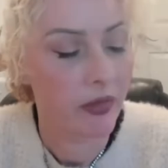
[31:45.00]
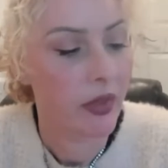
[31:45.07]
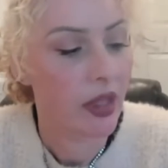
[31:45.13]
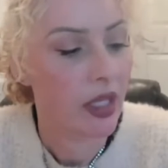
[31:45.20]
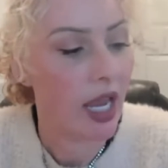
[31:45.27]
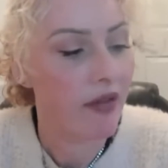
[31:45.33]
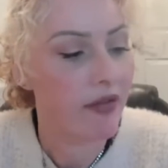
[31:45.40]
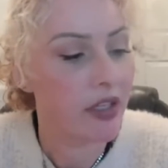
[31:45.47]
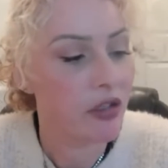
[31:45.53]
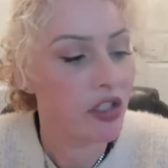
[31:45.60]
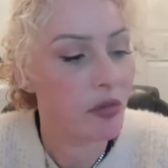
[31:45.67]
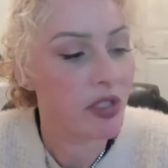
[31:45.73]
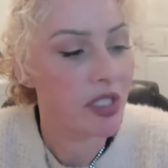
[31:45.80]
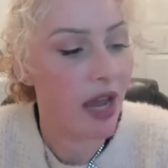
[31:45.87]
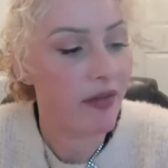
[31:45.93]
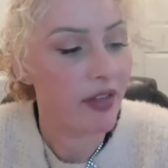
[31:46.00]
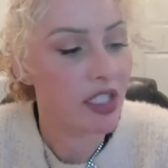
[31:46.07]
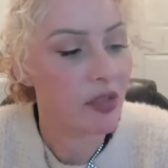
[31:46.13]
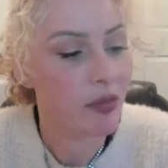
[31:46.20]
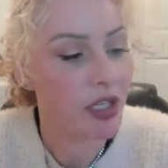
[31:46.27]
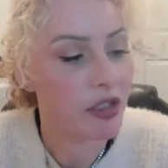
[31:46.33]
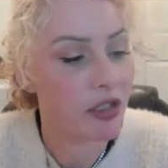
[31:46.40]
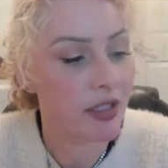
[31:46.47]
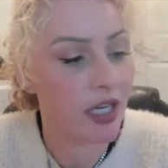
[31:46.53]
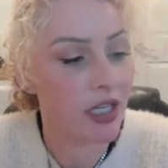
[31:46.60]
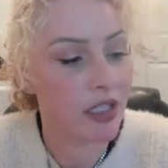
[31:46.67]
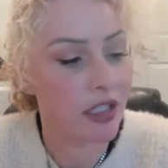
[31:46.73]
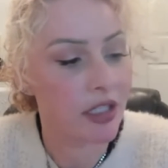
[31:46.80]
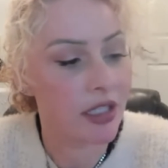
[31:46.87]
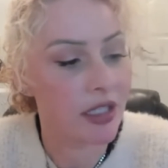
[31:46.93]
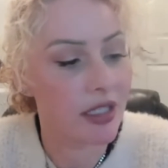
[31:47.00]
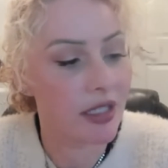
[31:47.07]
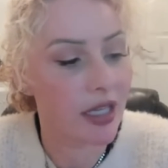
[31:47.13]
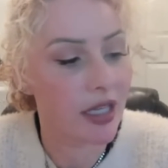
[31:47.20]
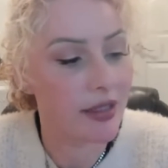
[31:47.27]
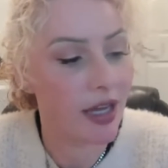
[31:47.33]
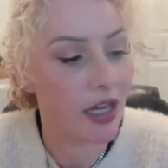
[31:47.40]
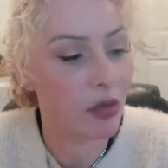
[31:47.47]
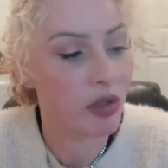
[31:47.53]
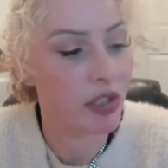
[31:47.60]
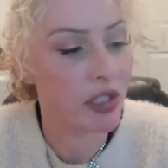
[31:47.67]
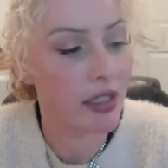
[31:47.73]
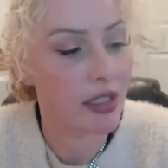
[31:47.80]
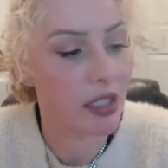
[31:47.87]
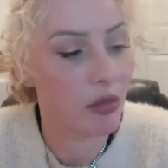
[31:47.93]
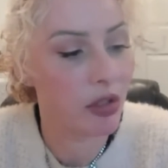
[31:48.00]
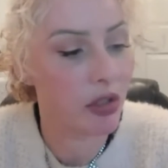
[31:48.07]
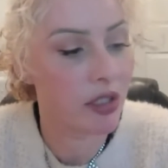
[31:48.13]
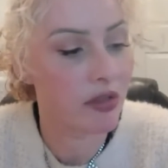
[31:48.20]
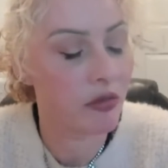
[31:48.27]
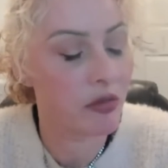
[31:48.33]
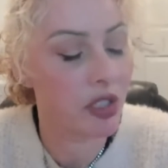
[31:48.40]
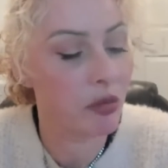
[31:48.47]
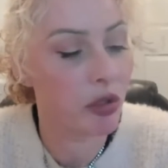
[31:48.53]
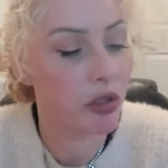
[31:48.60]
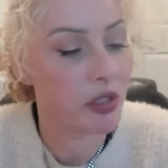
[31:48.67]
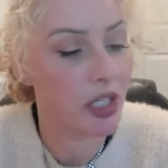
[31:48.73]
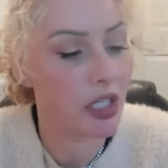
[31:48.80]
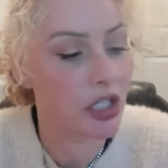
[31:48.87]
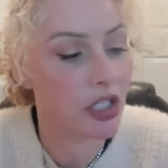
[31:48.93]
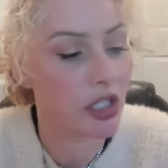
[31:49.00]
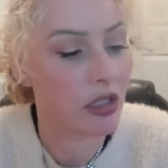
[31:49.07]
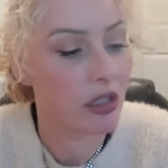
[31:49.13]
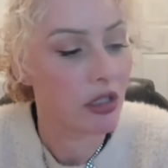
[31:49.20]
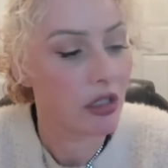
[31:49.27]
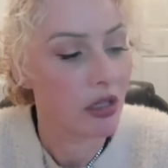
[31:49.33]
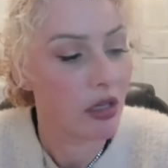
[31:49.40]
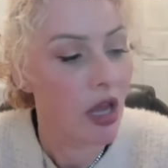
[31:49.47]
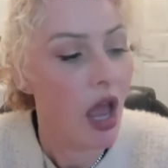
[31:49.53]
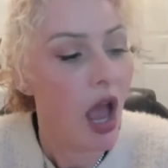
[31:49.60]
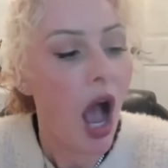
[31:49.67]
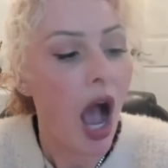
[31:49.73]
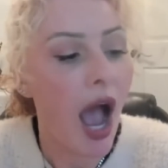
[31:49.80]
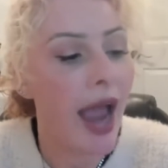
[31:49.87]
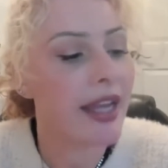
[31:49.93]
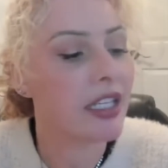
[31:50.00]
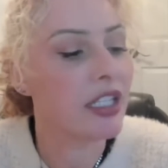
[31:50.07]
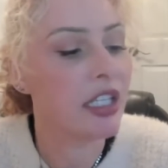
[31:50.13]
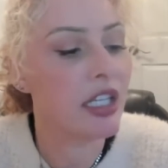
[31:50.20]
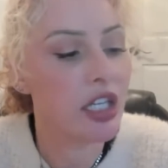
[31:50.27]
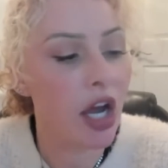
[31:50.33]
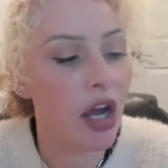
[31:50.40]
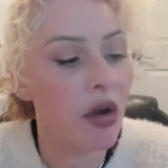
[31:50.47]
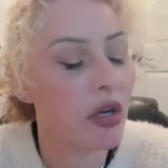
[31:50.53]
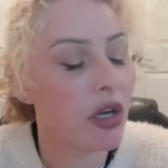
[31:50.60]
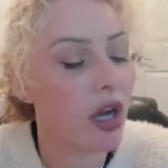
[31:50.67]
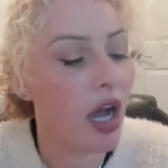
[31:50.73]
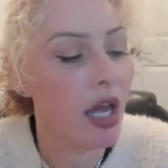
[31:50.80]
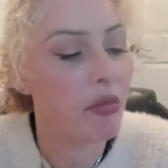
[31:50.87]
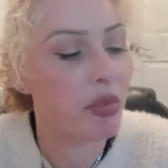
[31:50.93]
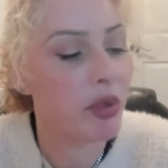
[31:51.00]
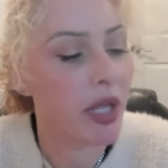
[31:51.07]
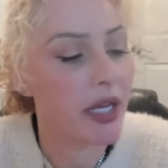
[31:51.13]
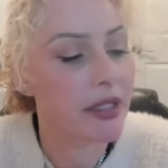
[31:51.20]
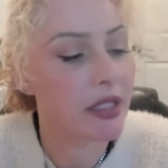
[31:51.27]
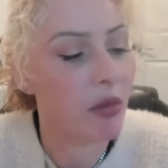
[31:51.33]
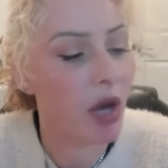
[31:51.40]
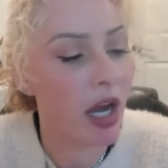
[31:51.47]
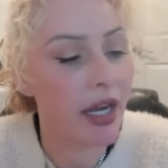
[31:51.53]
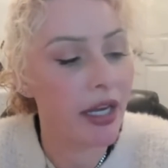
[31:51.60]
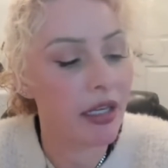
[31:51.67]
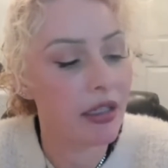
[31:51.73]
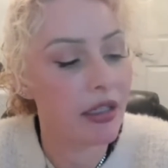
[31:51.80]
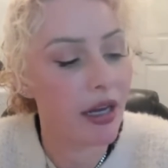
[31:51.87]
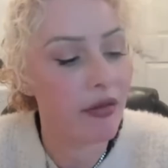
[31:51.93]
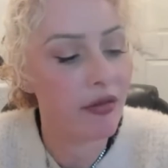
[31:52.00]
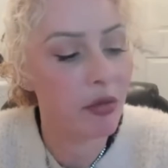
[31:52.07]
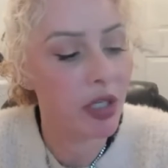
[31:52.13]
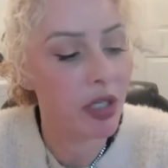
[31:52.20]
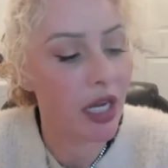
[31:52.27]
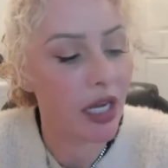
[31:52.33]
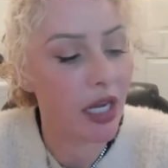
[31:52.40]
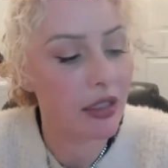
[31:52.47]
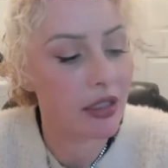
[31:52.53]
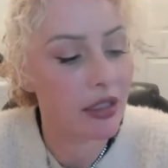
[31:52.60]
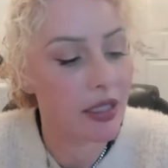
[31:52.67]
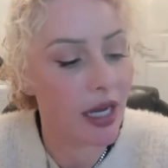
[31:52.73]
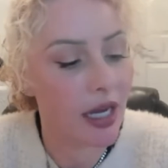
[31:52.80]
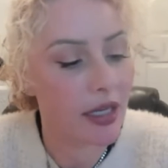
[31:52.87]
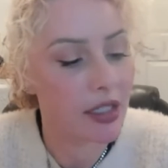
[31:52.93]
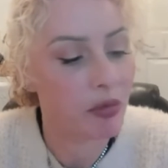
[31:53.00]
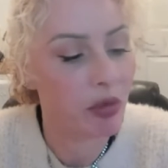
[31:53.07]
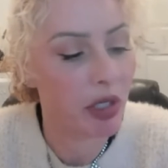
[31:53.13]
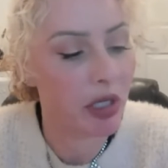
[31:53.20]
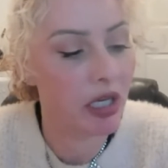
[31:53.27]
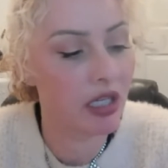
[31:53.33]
Gavin Newsom is having a special session to discuss how to protect immigrants from deportation. God bless him. Everybody hates his ass, but